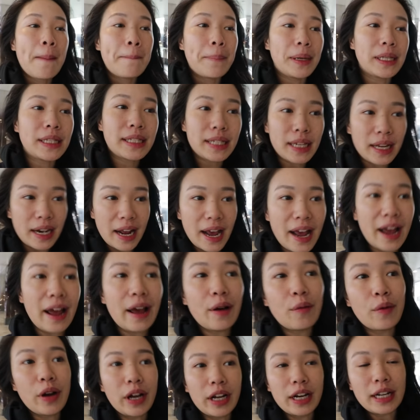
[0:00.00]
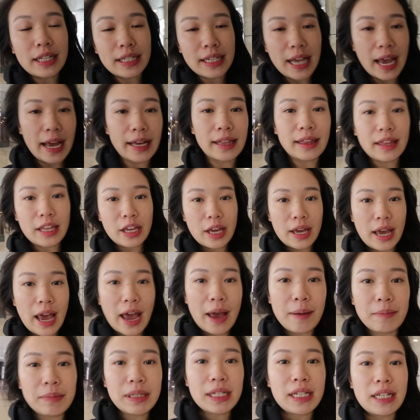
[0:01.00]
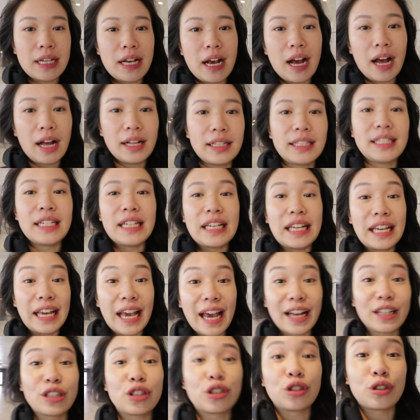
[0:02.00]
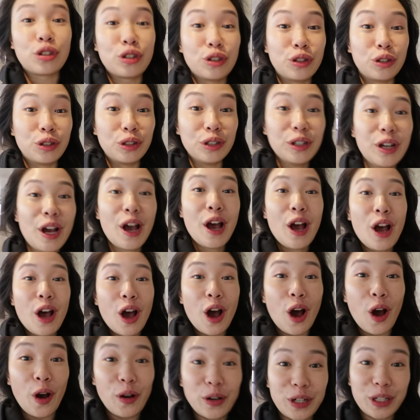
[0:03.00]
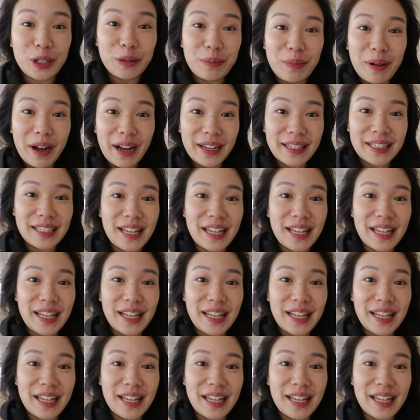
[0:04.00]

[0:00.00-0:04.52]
But today we're going to take the MTR to get to Ocean Park